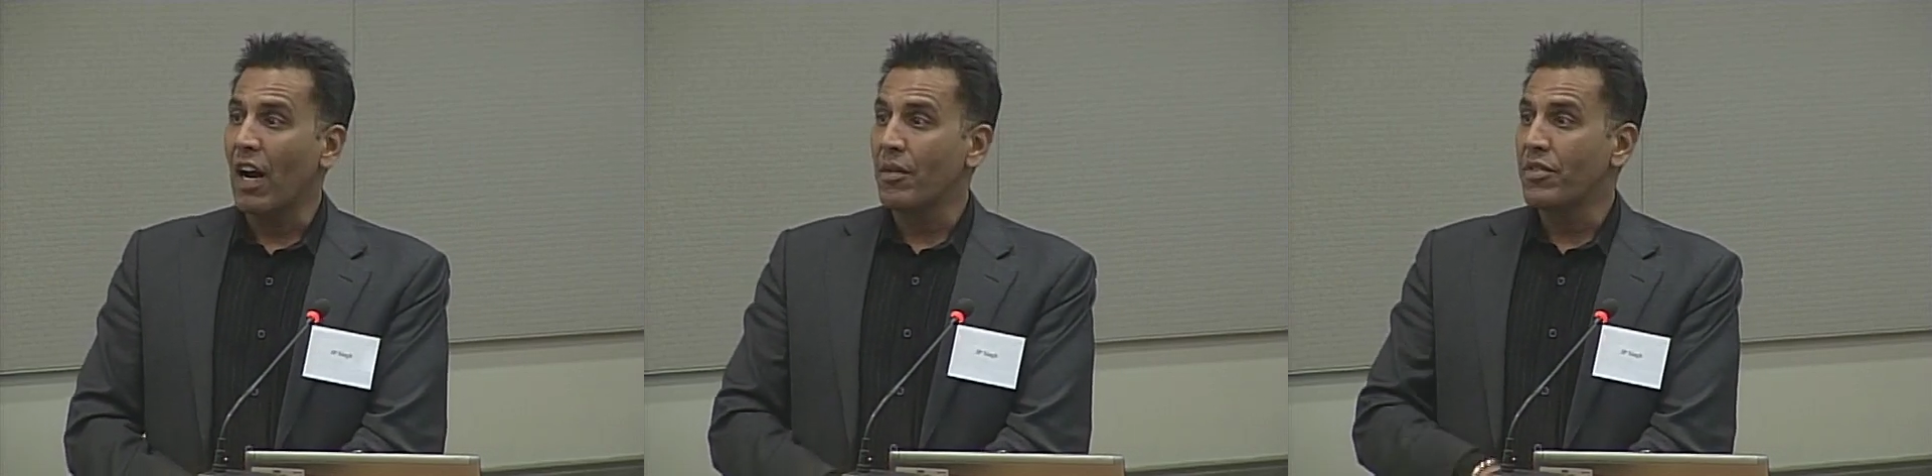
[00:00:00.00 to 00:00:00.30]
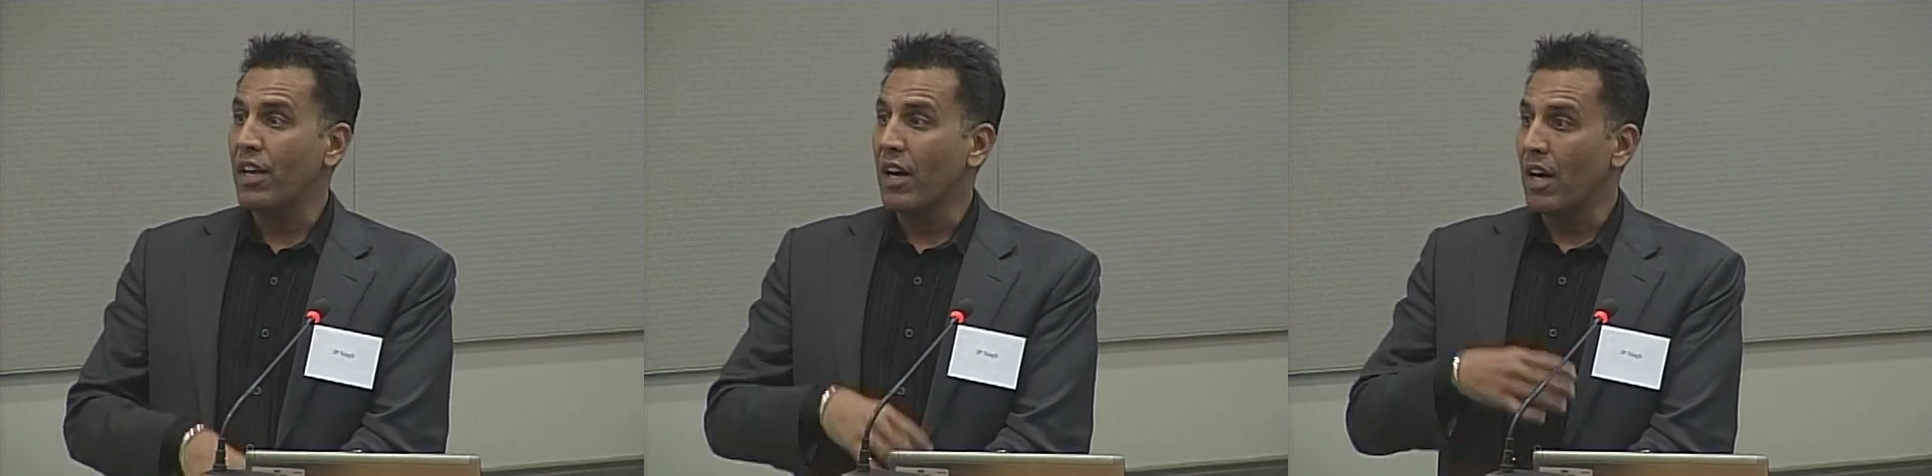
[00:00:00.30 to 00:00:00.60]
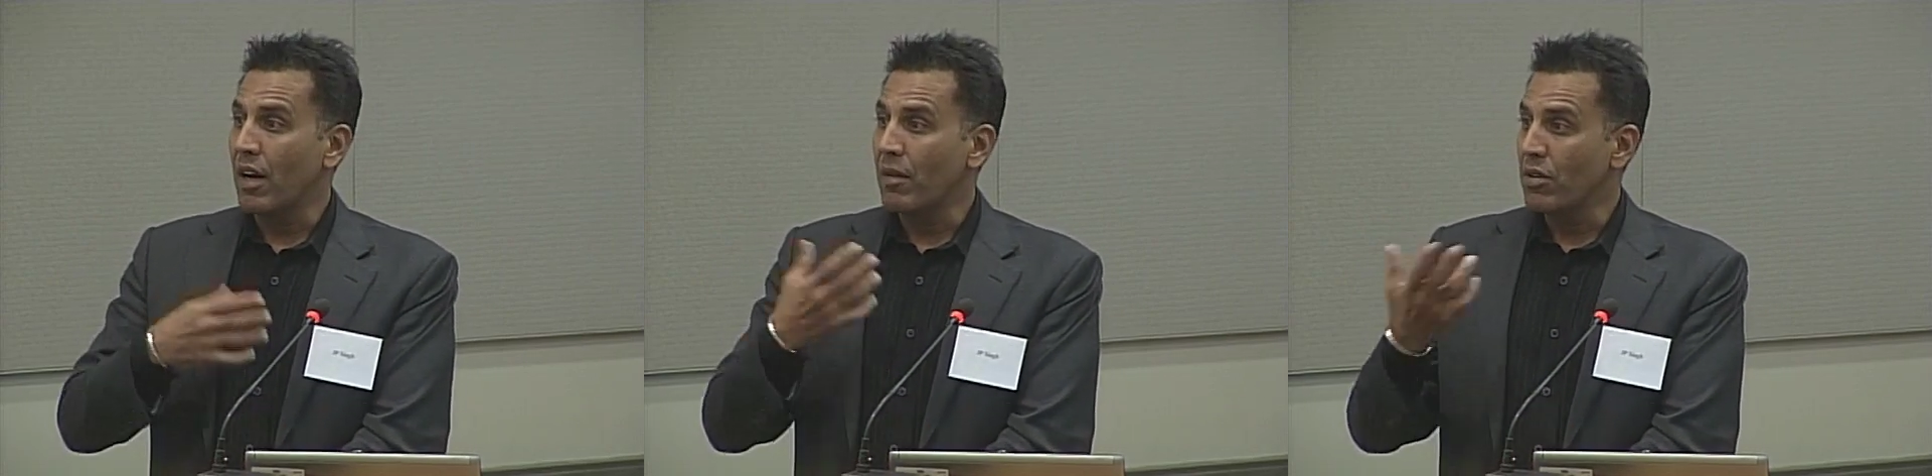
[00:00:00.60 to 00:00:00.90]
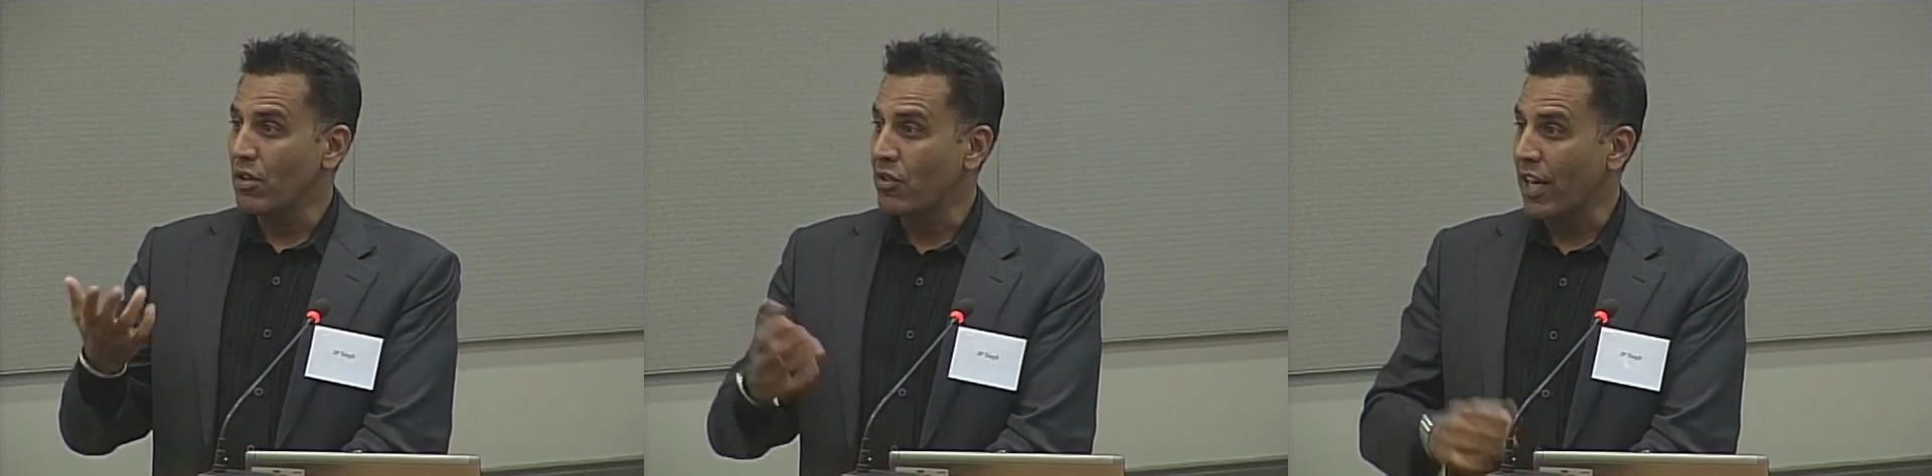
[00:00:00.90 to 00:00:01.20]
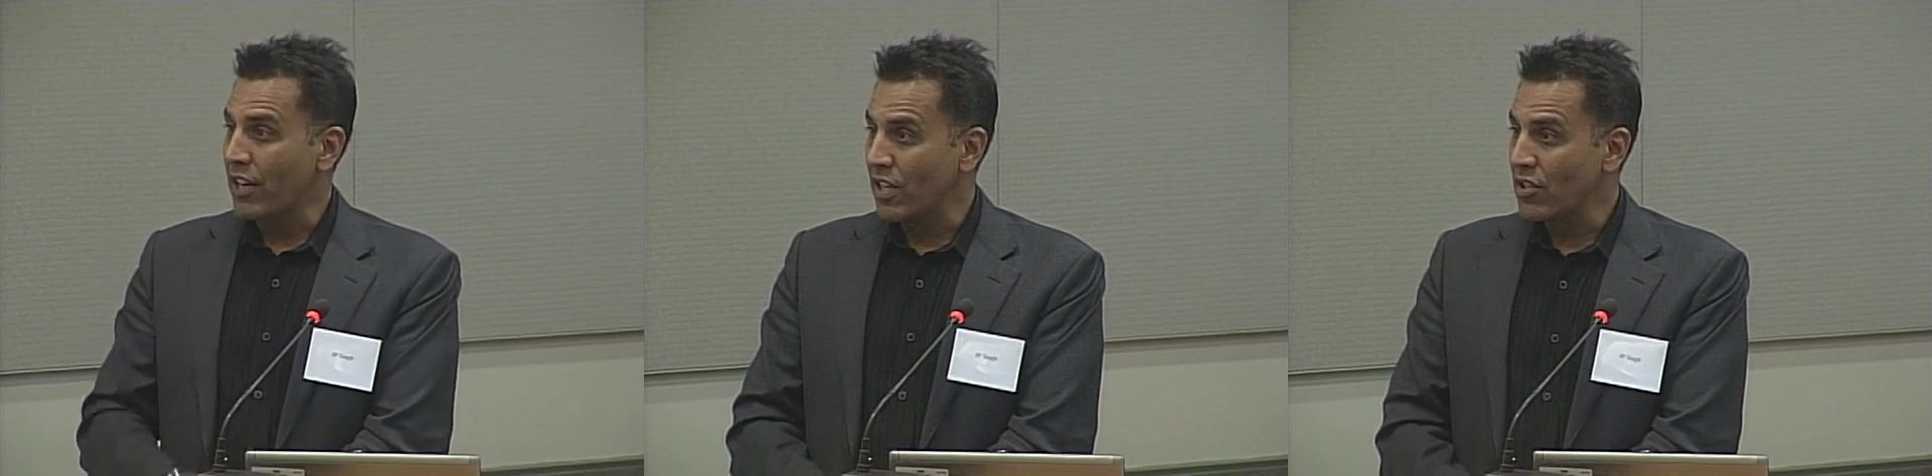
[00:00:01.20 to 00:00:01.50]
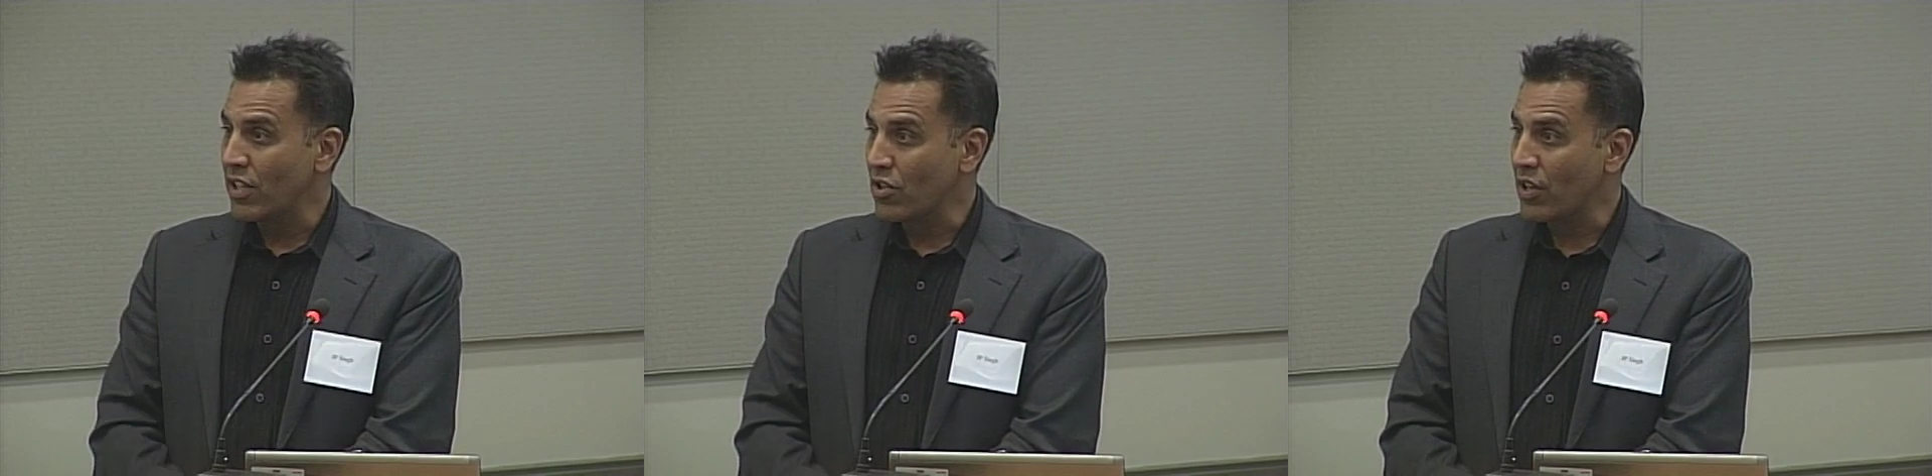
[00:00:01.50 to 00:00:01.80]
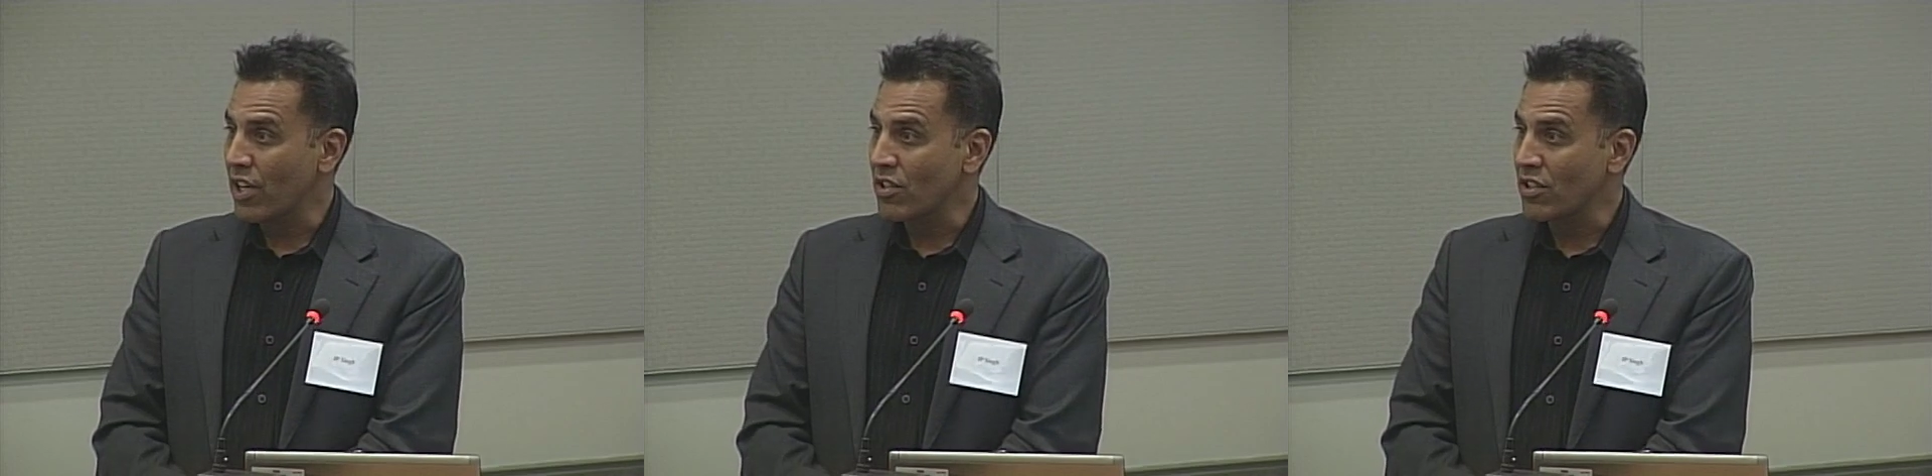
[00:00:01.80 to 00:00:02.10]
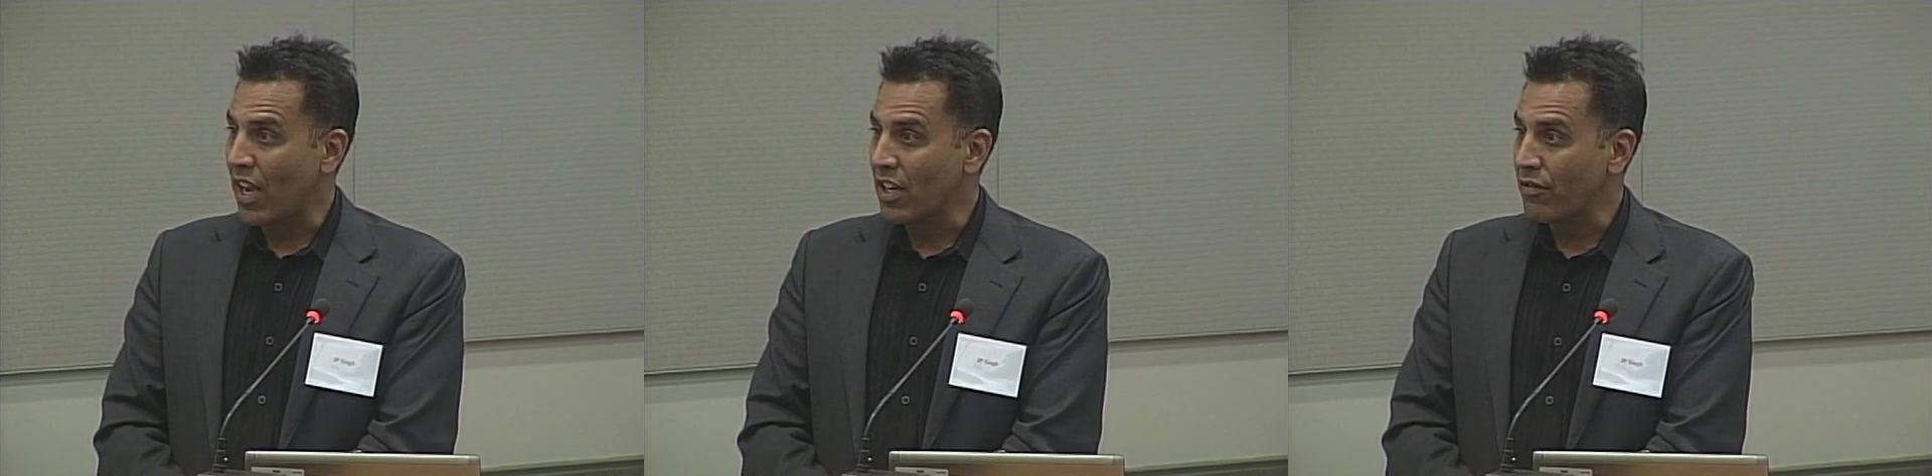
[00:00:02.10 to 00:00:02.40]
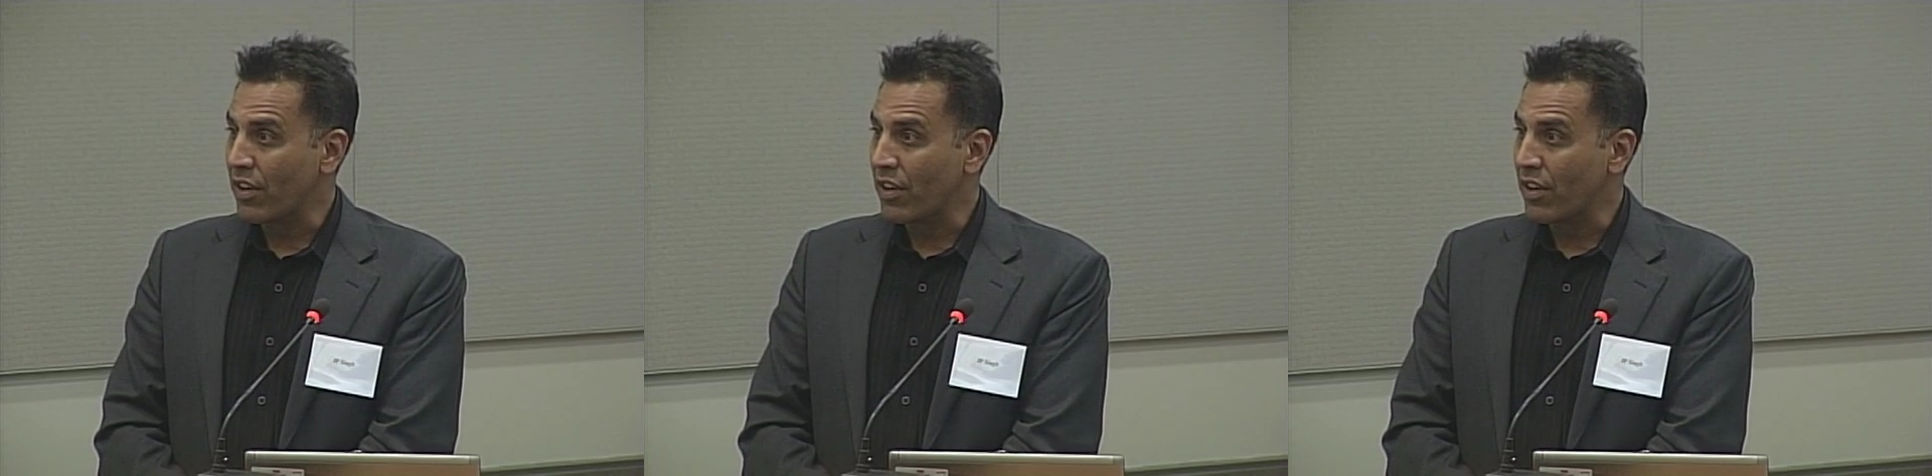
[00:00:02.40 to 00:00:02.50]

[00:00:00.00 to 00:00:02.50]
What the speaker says: the United Nations Education,